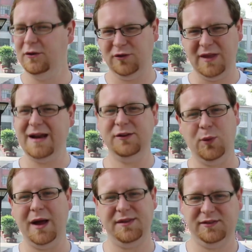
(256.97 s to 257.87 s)
so that is
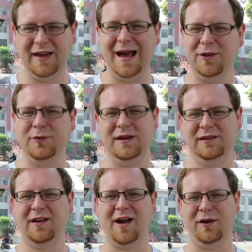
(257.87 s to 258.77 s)
why the salary
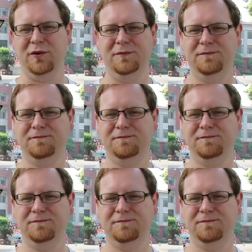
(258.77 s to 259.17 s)
is higher.